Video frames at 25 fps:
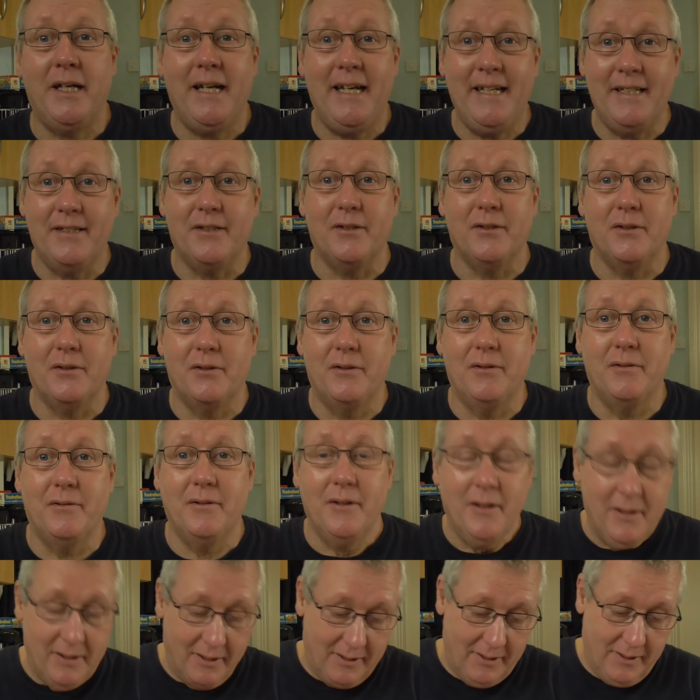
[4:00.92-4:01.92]
it isn't
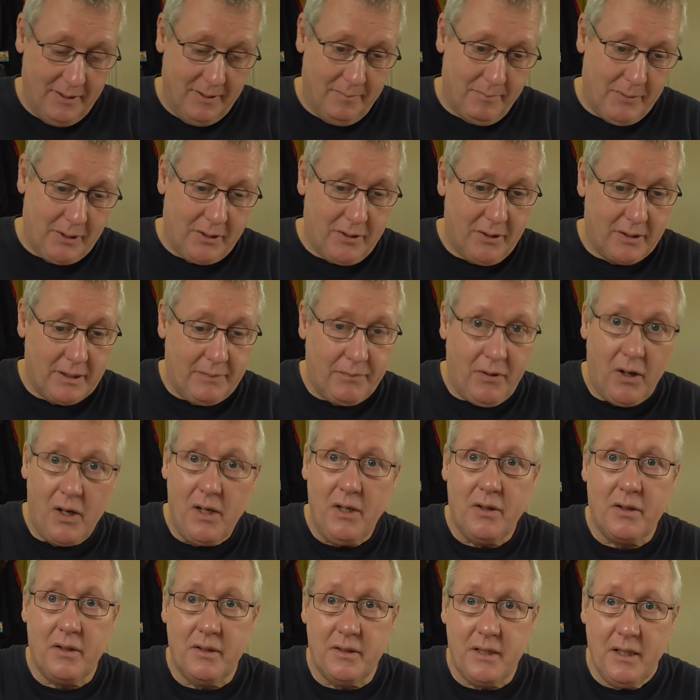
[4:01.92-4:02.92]
because if I
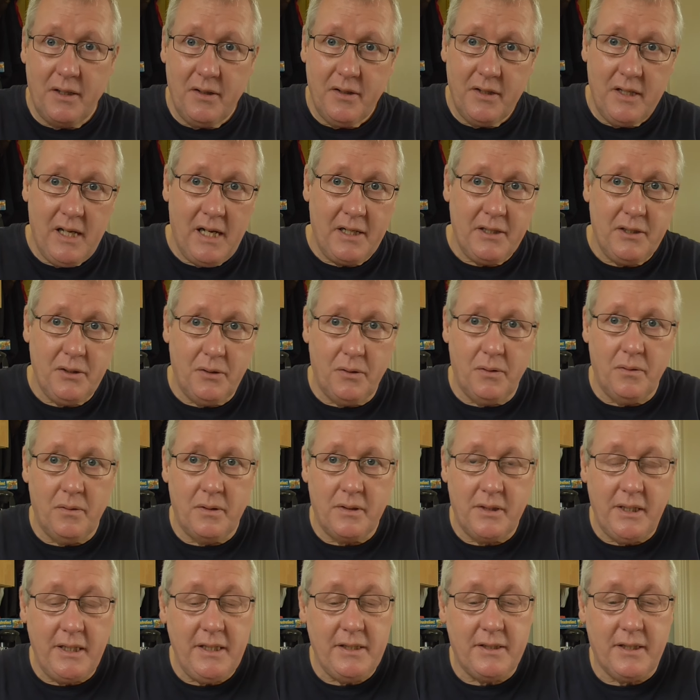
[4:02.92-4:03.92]
look, tell you the actual
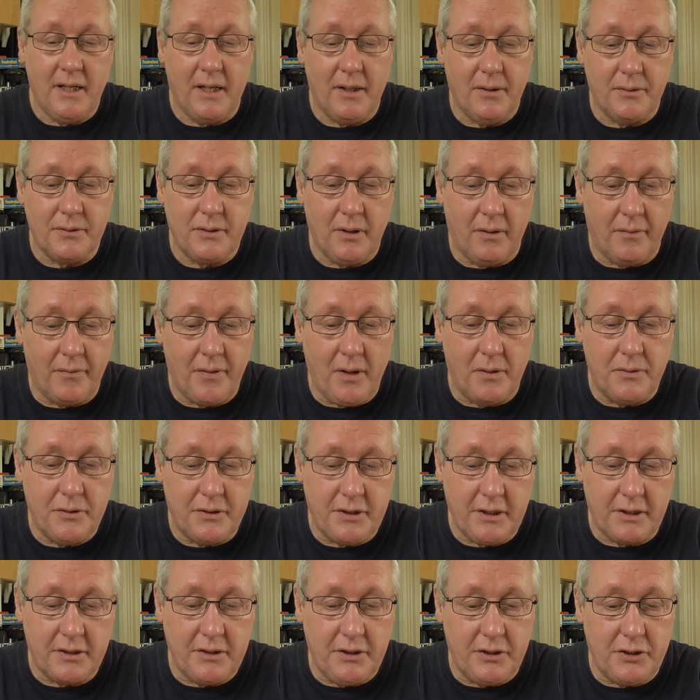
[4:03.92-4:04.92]
details of those
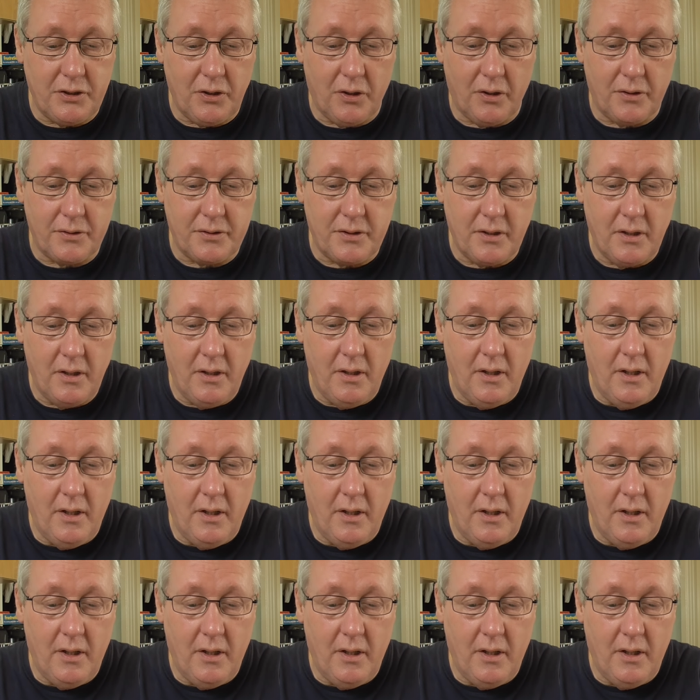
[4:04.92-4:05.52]
60 shots